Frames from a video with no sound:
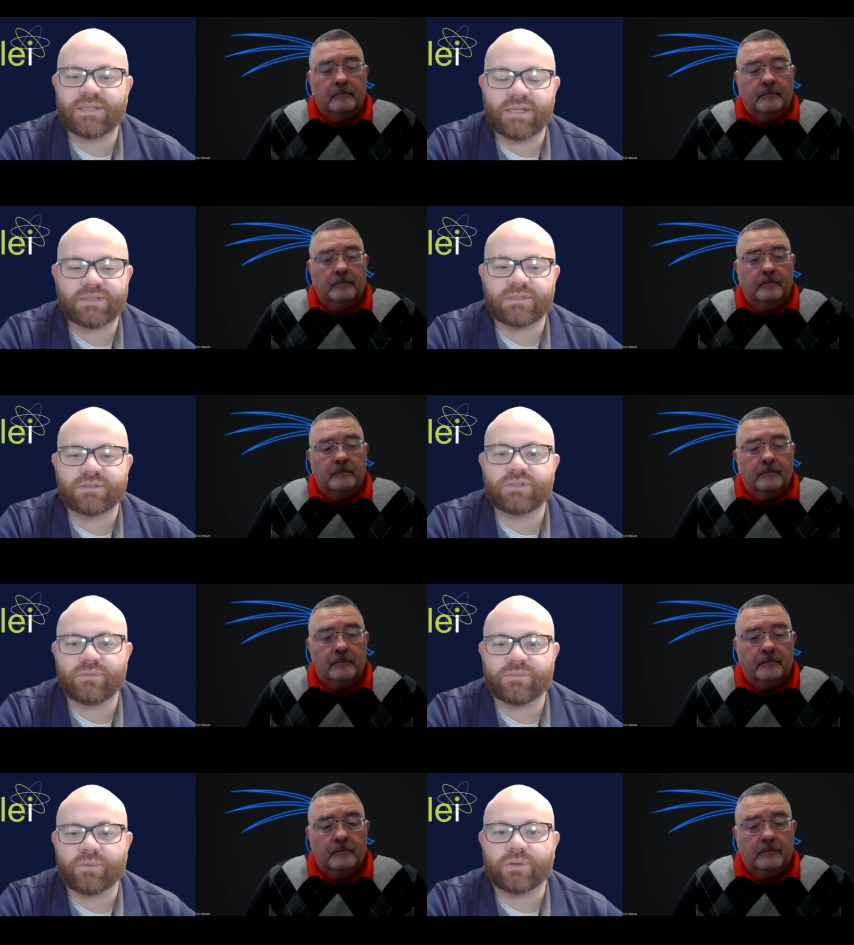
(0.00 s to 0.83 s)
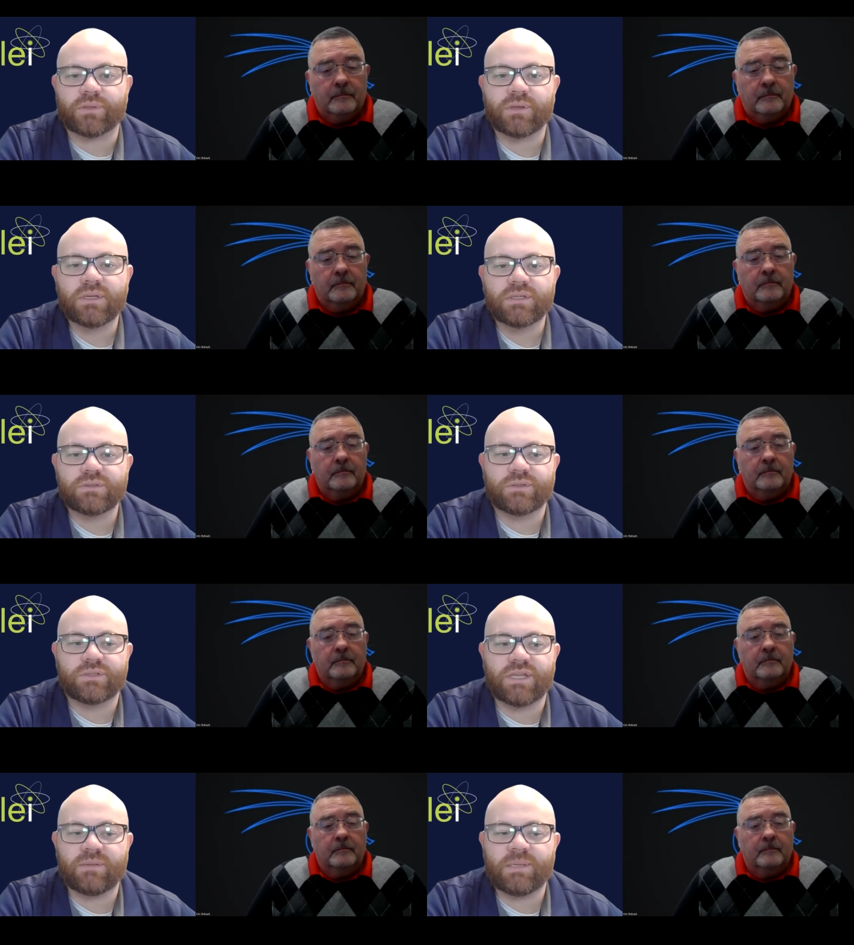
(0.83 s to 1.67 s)
Speaker 1: States, and so forth. So
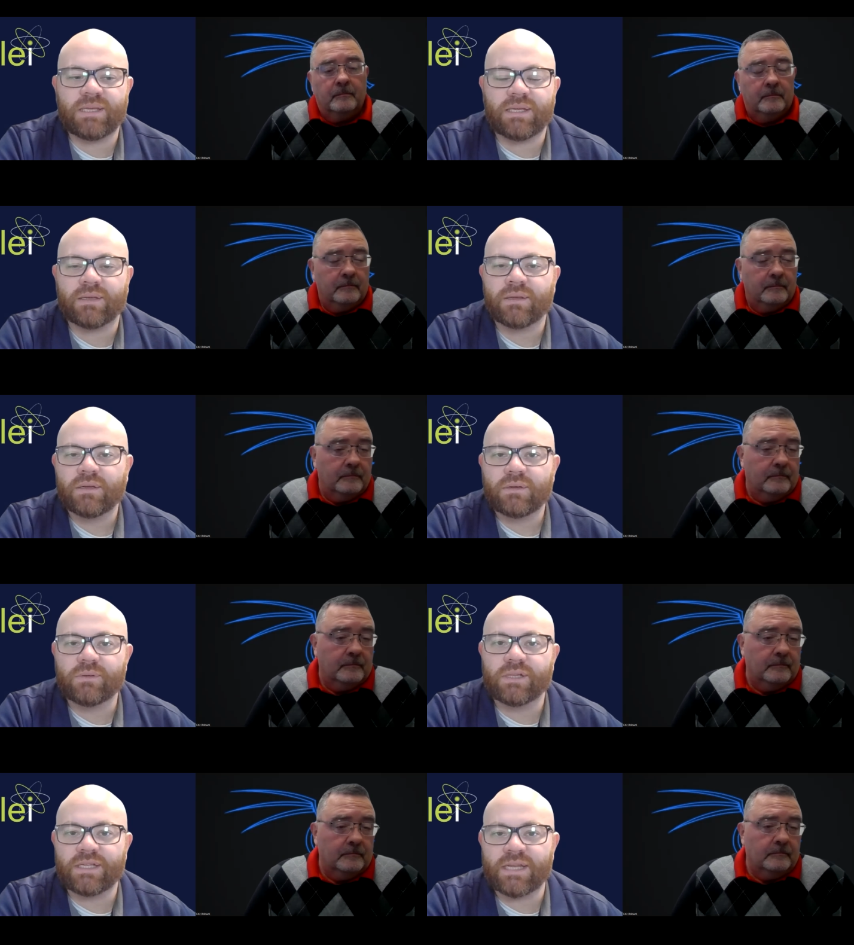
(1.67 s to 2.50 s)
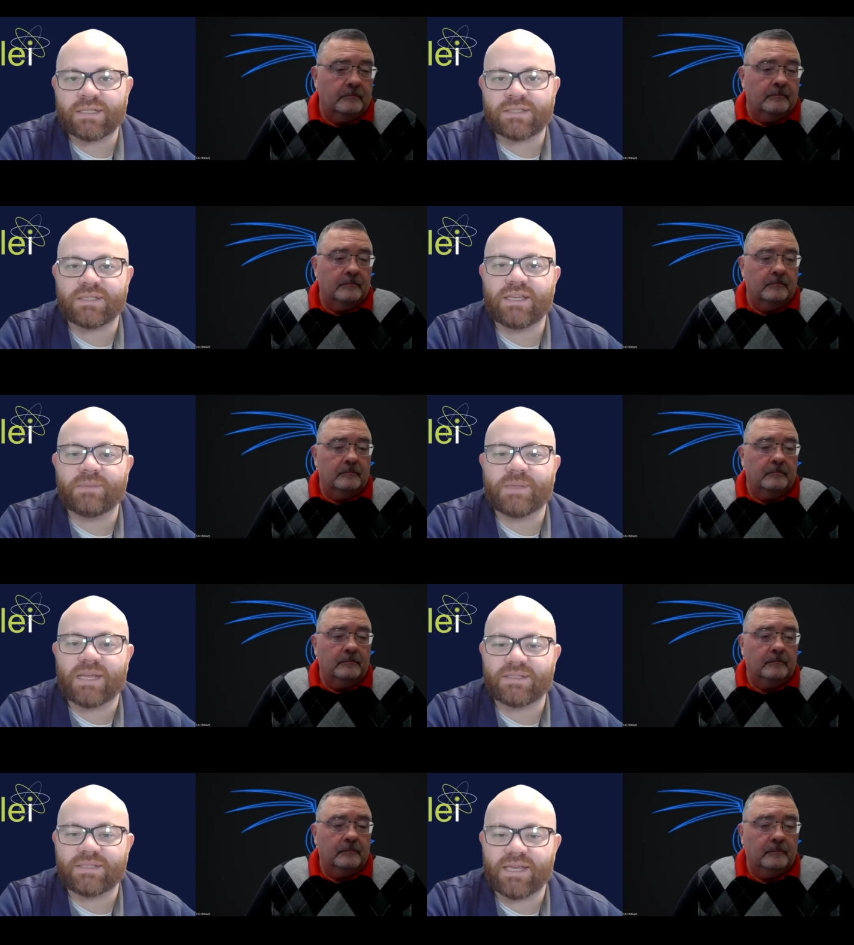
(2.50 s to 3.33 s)
it's going to be really nice to keep
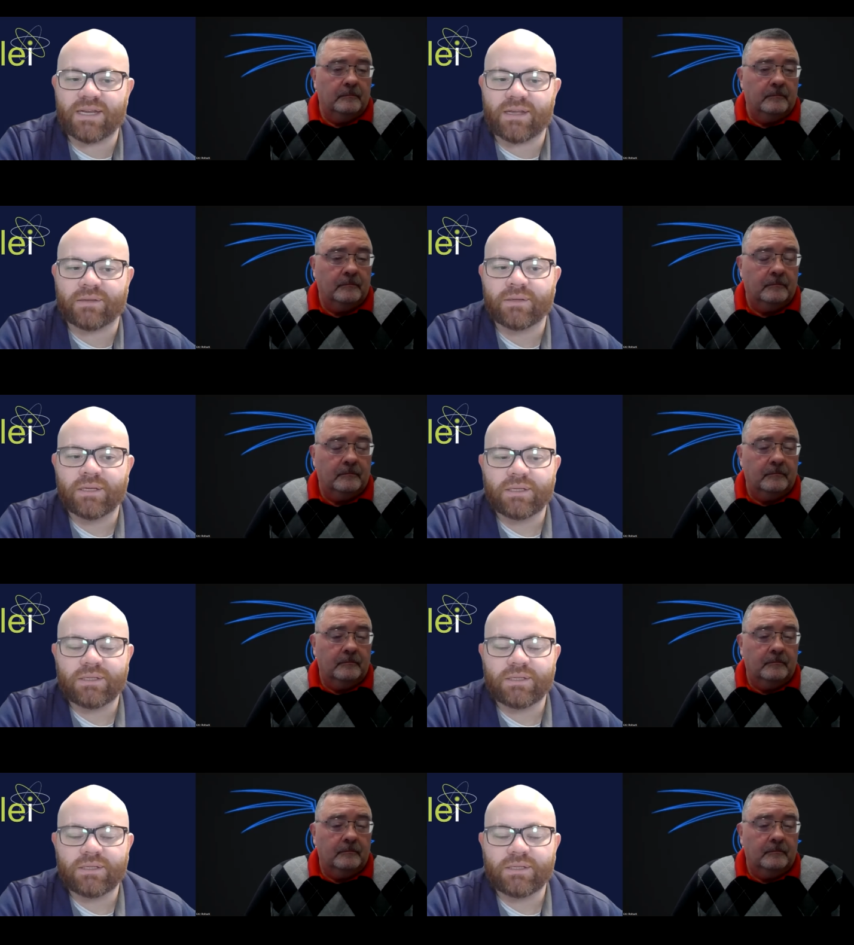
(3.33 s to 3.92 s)
that data,